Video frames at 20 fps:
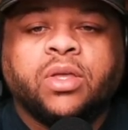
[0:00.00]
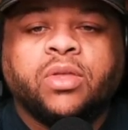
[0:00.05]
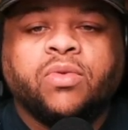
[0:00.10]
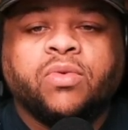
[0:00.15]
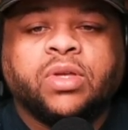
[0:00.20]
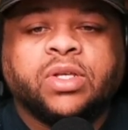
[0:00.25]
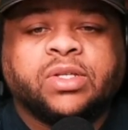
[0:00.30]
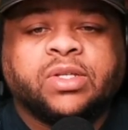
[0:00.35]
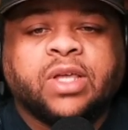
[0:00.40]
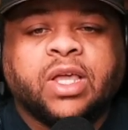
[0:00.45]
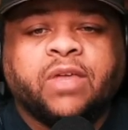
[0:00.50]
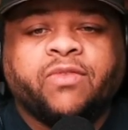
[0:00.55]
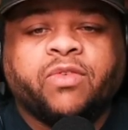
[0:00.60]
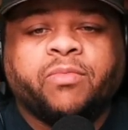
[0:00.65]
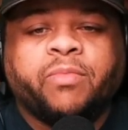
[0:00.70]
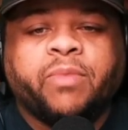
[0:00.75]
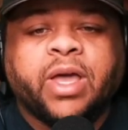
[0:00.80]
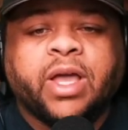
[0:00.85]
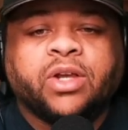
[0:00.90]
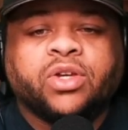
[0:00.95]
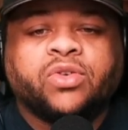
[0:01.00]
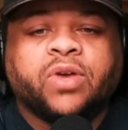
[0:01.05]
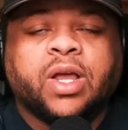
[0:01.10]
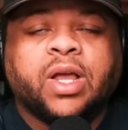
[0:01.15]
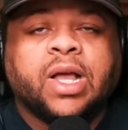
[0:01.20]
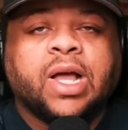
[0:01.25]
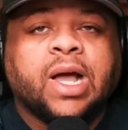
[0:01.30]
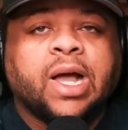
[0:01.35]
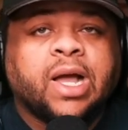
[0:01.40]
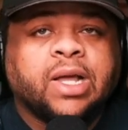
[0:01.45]
You can save a
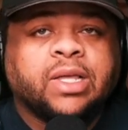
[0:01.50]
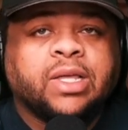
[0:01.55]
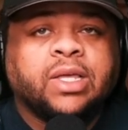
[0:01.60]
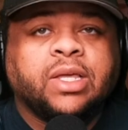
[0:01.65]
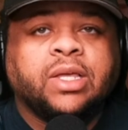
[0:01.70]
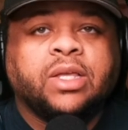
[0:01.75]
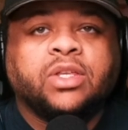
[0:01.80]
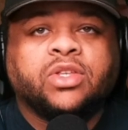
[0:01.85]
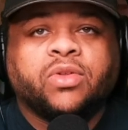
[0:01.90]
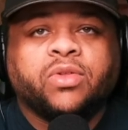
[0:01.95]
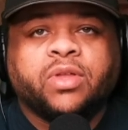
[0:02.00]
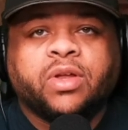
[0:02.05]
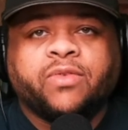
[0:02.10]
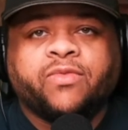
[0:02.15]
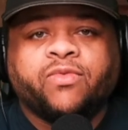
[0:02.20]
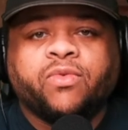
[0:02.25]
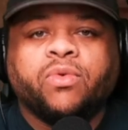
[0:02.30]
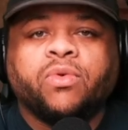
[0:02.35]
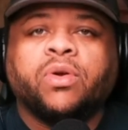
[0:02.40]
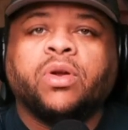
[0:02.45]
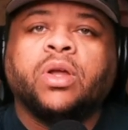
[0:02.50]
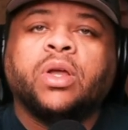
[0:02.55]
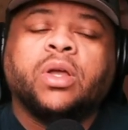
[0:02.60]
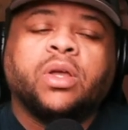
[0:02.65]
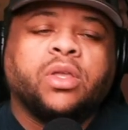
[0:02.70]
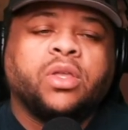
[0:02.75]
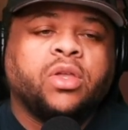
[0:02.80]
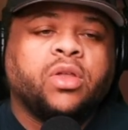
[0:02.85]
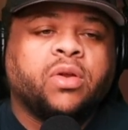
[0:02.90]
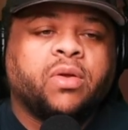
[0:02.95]
backtrack hotkey. So therefore,
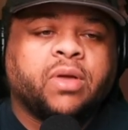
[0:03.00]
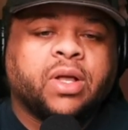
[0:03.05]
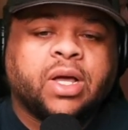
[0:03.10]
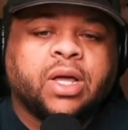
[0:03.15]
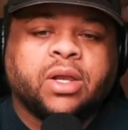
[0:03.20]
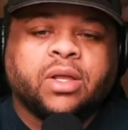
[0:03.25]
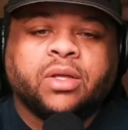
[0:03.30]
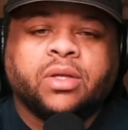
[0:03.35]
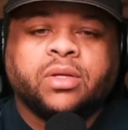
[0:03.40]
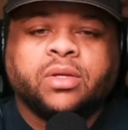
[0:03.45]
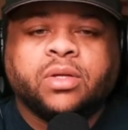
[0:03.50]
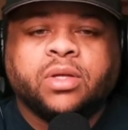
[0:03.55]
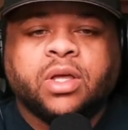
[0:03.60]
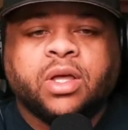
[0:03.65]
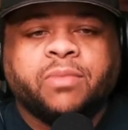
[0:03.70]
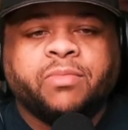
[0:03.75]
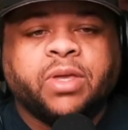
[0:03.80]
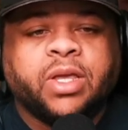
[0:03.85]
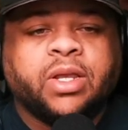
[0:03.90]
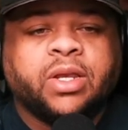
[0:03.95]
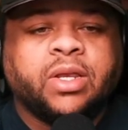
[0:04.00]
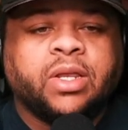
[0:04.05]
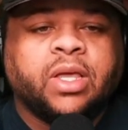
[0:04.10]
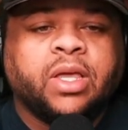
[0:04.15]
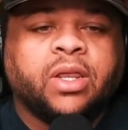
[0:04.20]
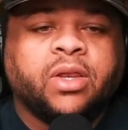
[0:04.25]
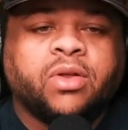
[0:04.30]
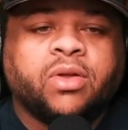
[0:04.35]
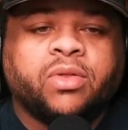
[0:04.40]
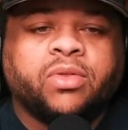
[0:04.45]
you don't gotta come in and
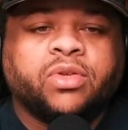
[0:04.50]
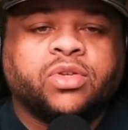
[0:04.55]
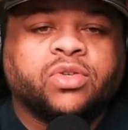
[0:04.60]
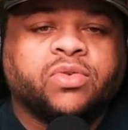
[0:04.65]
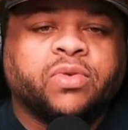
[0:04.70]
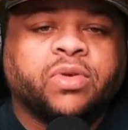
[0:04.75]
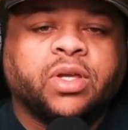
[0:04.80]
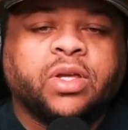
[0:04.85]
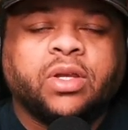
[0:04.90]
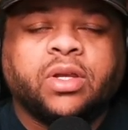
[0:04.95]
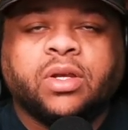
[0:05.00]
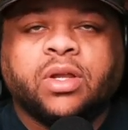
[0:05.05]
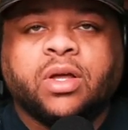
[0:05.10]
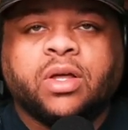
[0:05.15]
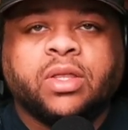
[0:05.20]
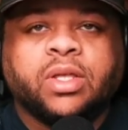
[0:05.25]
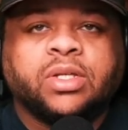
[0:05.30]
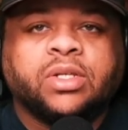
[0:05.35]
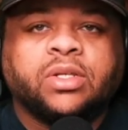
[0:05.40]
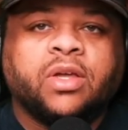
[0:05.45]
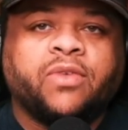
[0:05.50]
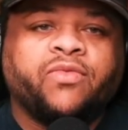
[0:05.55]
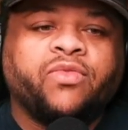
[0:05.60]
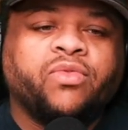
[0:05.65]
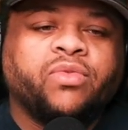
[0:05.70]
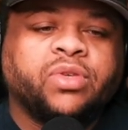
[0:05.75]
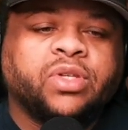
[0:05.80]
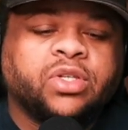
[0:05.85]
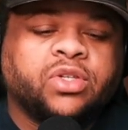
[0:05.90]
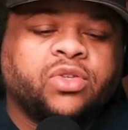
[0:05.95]
hit it on the screen and all that stuff.
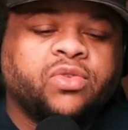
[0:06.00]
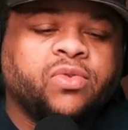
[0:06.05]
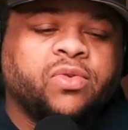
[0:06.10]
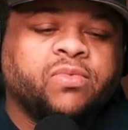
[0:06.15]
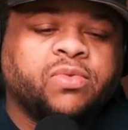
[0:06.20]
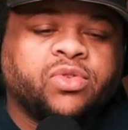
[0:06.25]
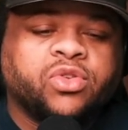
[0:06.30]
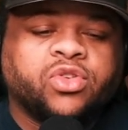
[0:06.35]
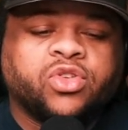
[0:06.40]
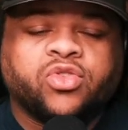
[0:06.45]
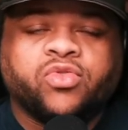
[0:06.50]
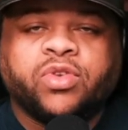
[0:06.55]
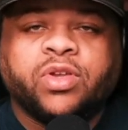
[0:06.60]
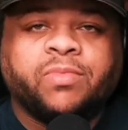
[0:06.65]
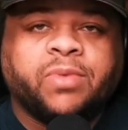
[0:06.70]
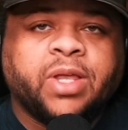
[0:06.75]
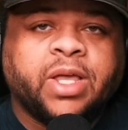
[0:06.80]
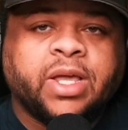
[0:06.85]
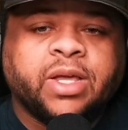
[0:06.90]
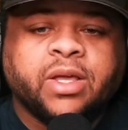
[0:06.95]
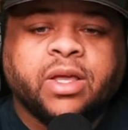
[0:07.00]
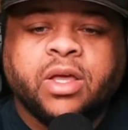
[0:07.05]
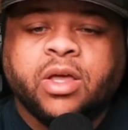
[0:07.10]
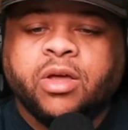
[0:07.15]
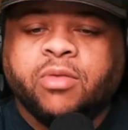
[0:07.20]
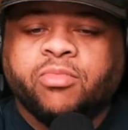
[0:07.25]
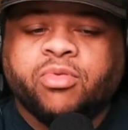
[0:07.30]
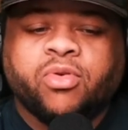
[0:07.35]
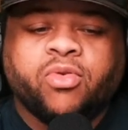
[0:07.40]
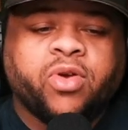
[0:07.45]
You can just do it with your Stream Deck,
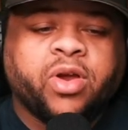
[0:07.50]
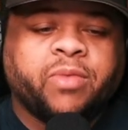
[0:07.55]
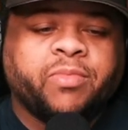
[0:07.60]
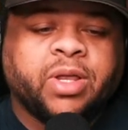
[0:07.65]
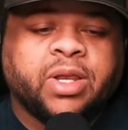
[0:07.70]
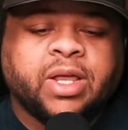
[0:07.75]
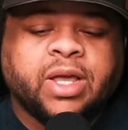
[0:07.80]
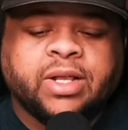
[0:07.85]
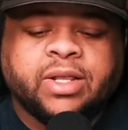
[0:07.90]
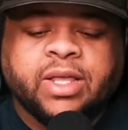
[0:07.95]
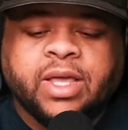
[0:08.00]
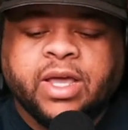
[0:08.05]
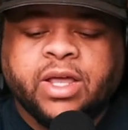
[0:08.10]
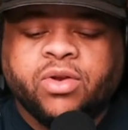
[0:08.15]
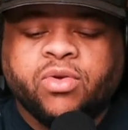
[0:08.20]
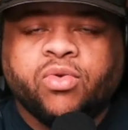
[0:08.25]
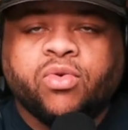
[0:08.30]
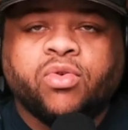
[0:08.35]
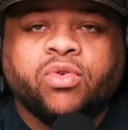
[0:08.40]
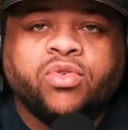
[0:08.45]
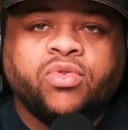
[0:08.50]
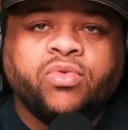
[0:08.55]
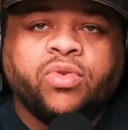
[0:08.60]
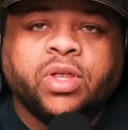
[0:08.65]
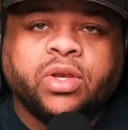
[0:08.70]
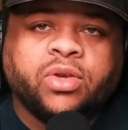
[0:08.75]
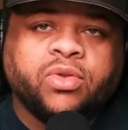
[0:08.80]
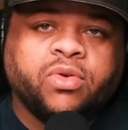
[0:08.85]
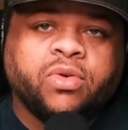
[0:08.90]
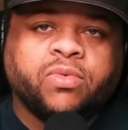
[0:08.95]
program it like that, or you
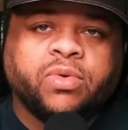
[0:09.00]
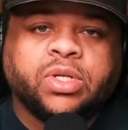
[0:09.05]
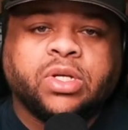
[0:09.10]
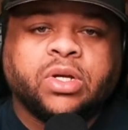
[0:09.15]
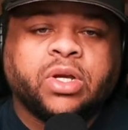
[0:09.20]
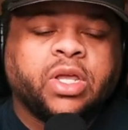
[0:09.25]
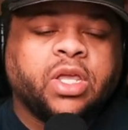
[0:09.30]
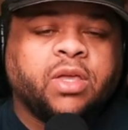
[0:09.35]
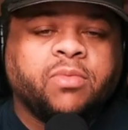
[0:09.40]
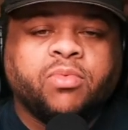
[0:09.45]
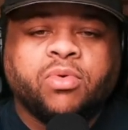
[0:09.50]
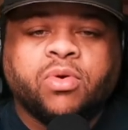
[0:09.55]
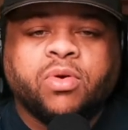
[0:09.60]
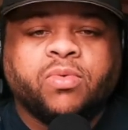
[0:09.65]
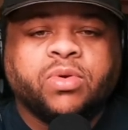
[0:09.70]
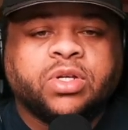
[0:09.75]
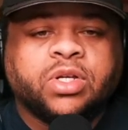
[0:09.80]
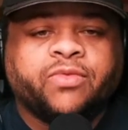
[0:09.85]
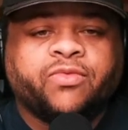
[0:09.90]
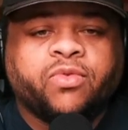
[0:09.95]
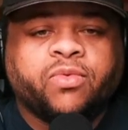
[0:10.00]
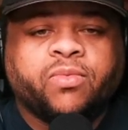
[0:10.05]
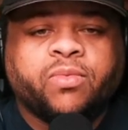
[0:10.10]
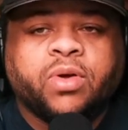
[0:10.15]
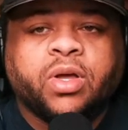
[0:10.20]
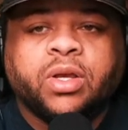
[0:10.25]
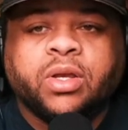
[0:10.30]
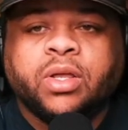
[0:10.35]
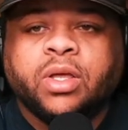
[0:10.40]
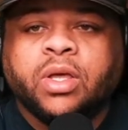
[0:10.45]
can do it with your keyboard, whichever
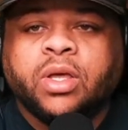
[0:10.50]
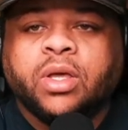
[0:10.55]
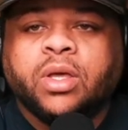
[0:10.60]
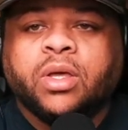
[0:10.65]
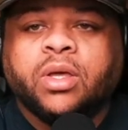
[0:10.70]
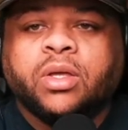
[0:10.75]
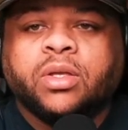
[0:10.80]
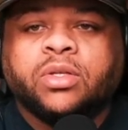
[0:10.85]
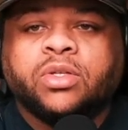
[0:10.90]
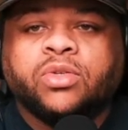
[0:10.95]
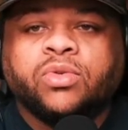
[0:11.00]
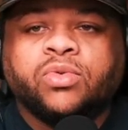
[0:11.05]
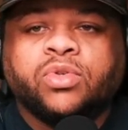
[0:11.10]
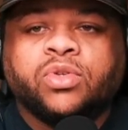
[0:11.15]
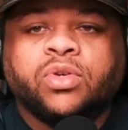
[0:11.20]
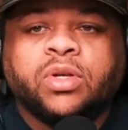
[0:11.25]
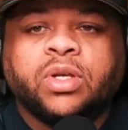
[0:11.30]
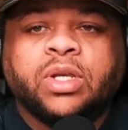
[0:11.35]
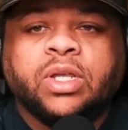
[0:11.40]
one suits your